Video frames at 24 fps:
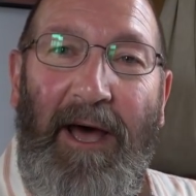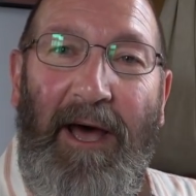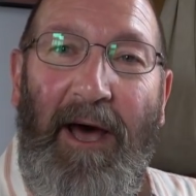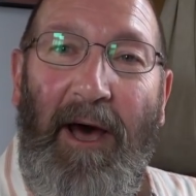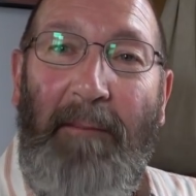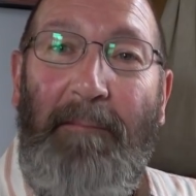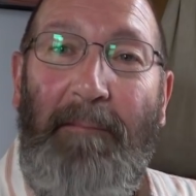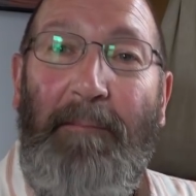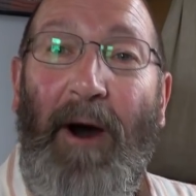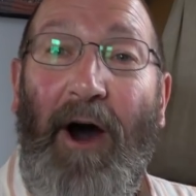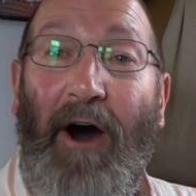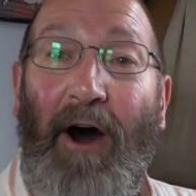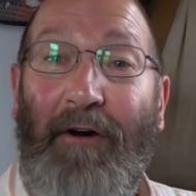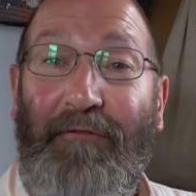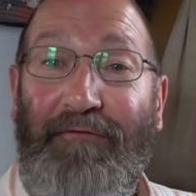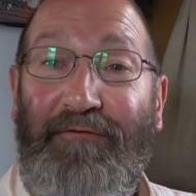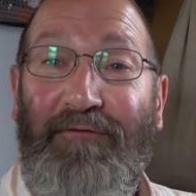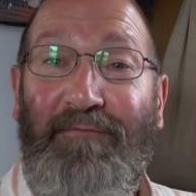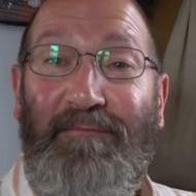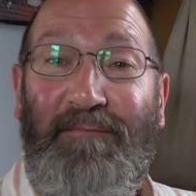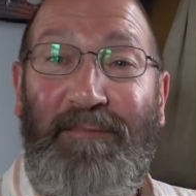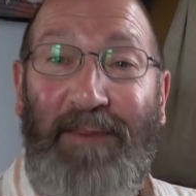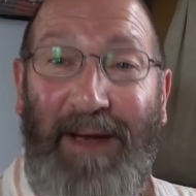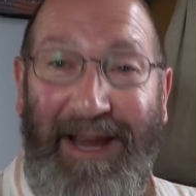Apart
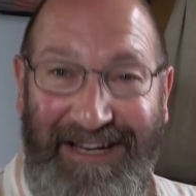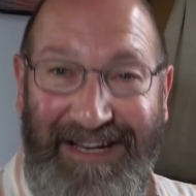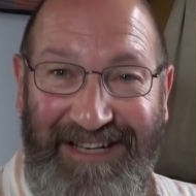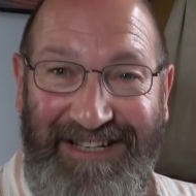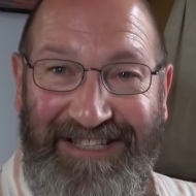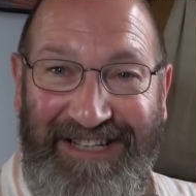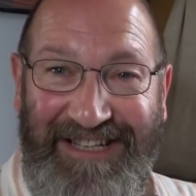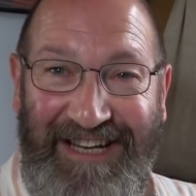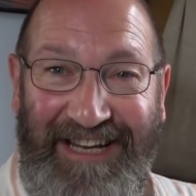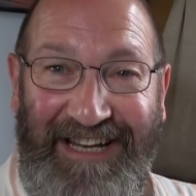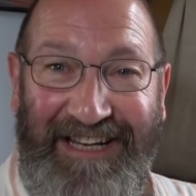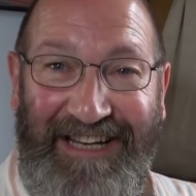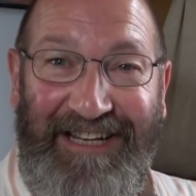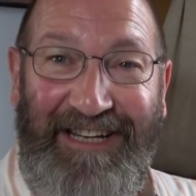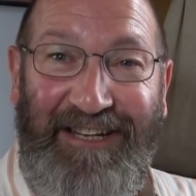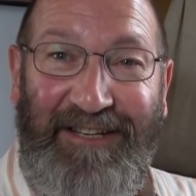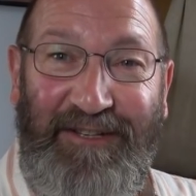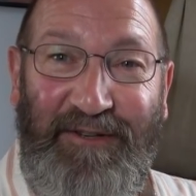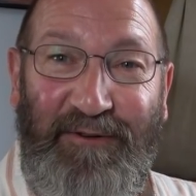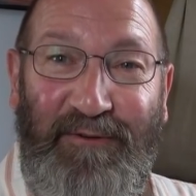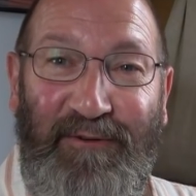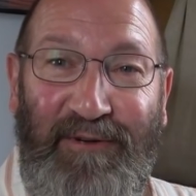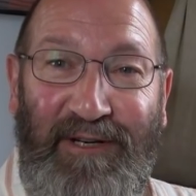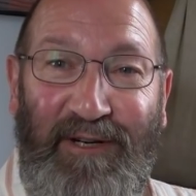from painting,
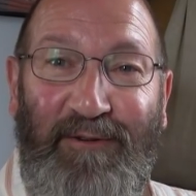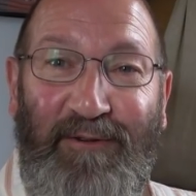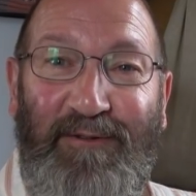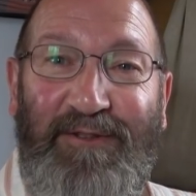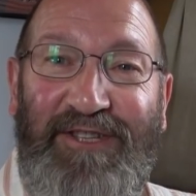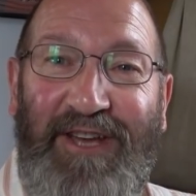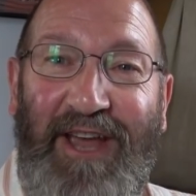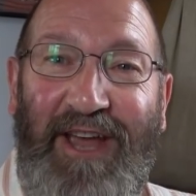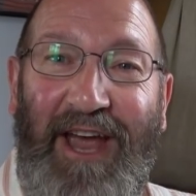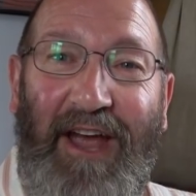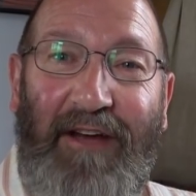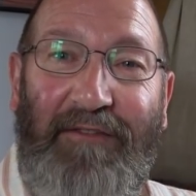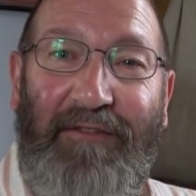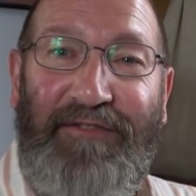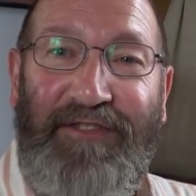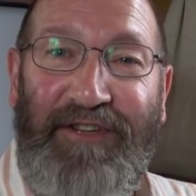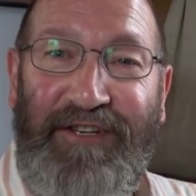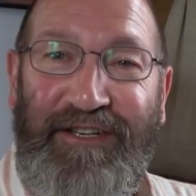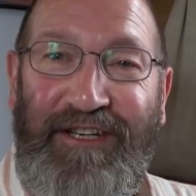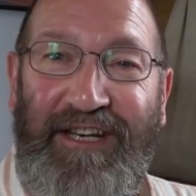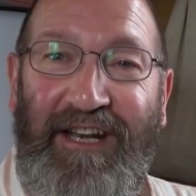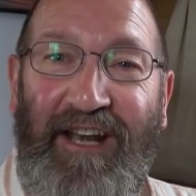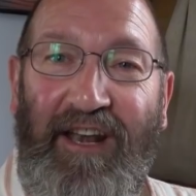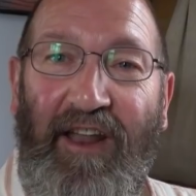you will also have the
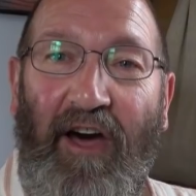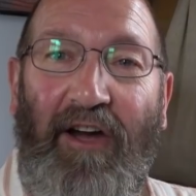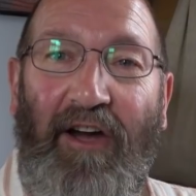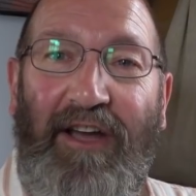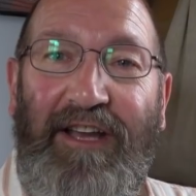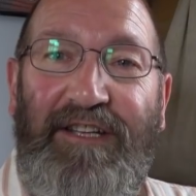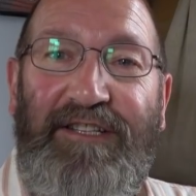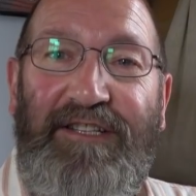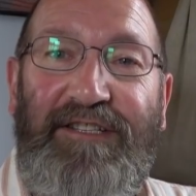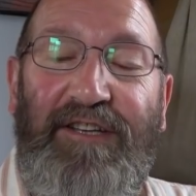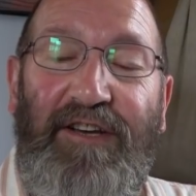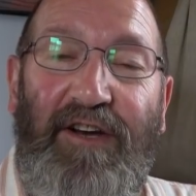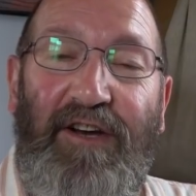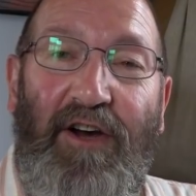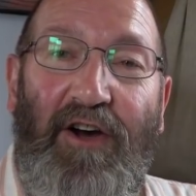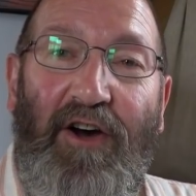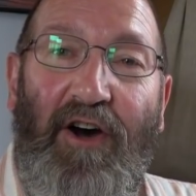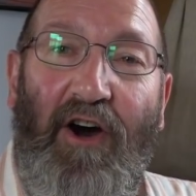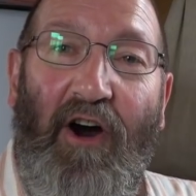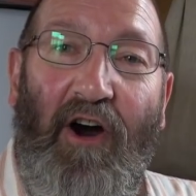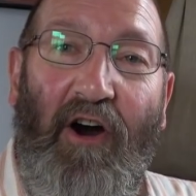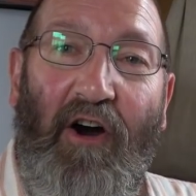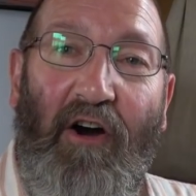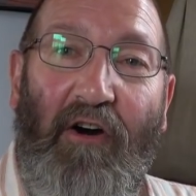delight
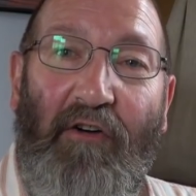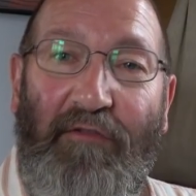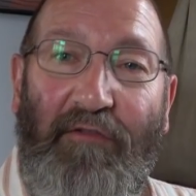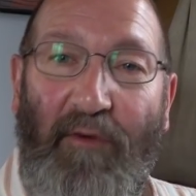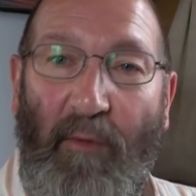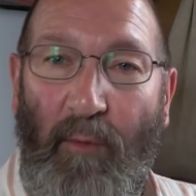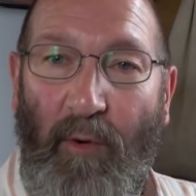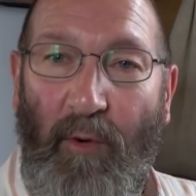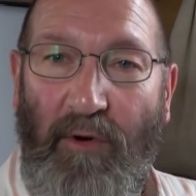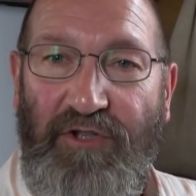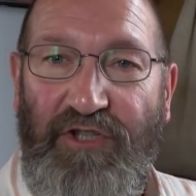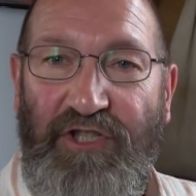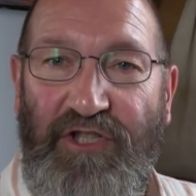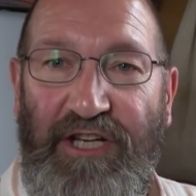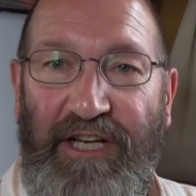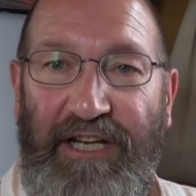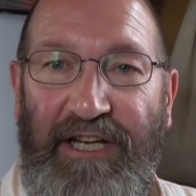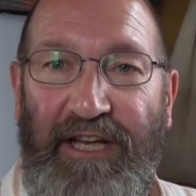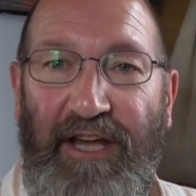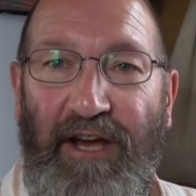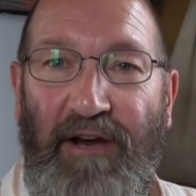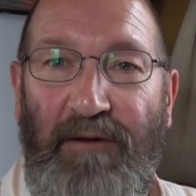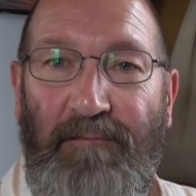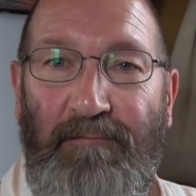of
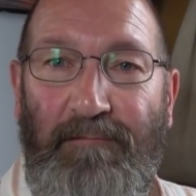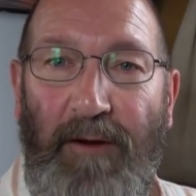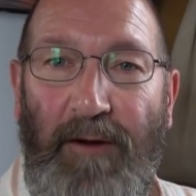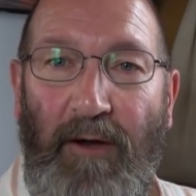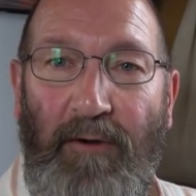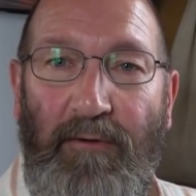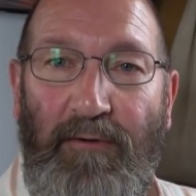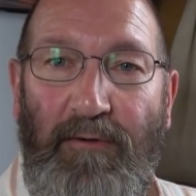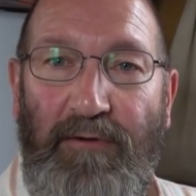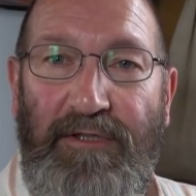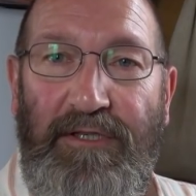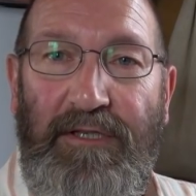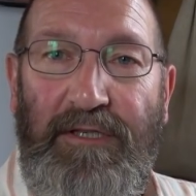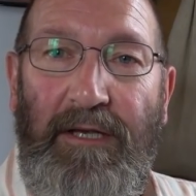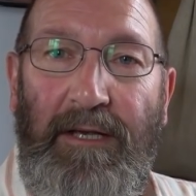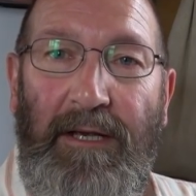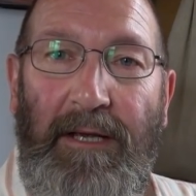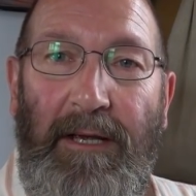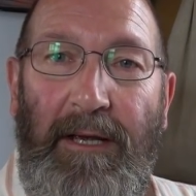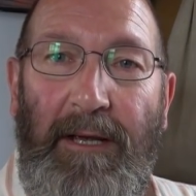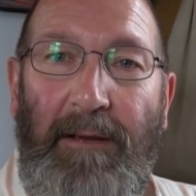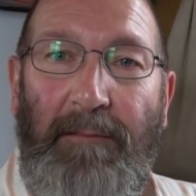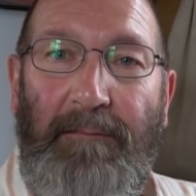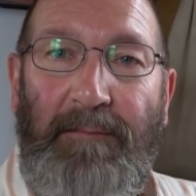watching a boat
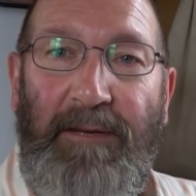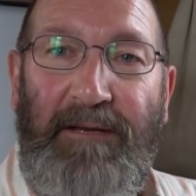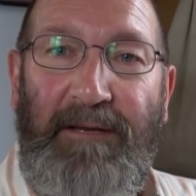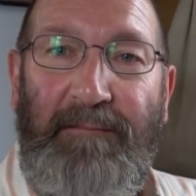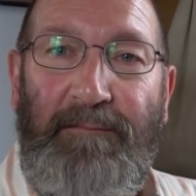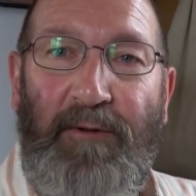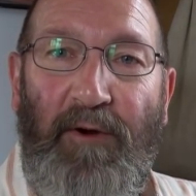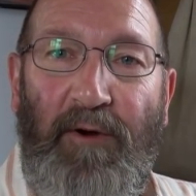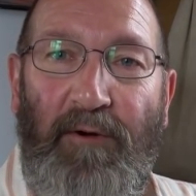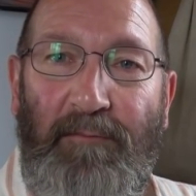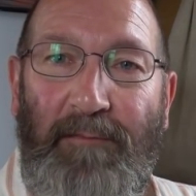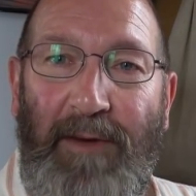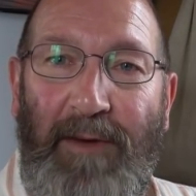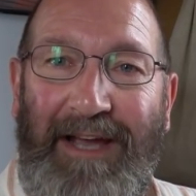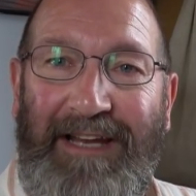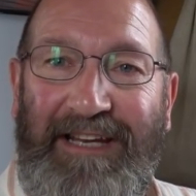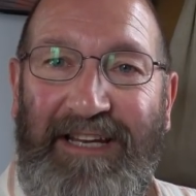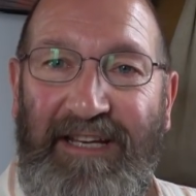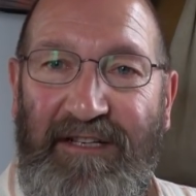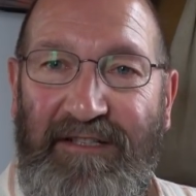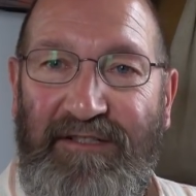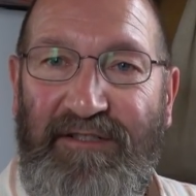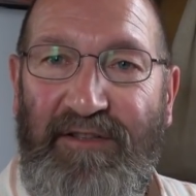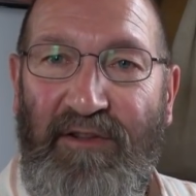be put back
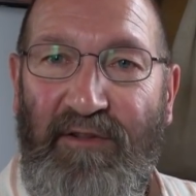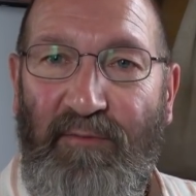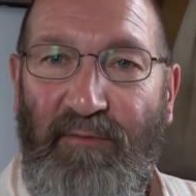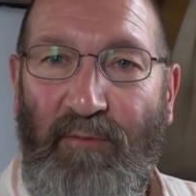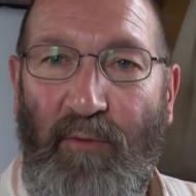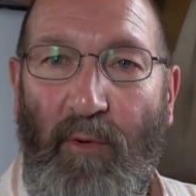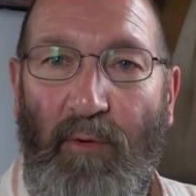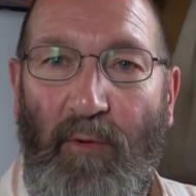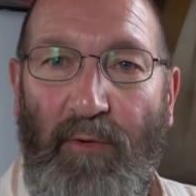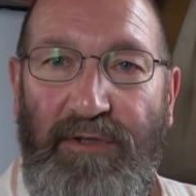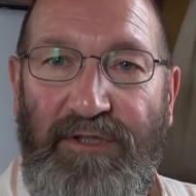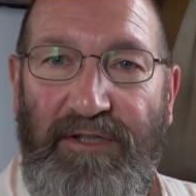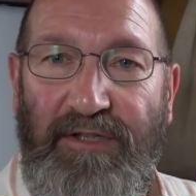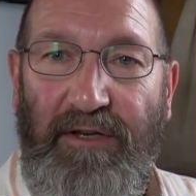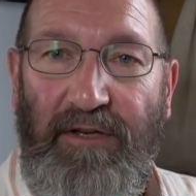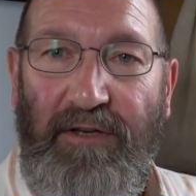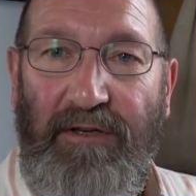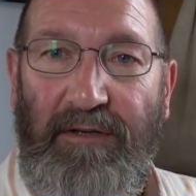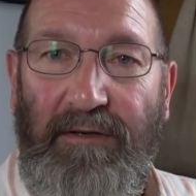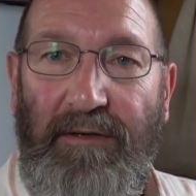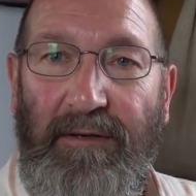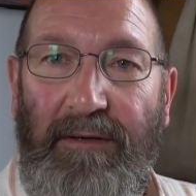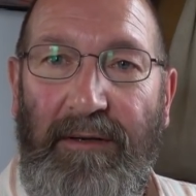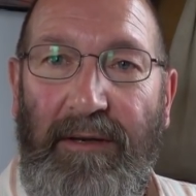into the
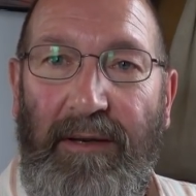water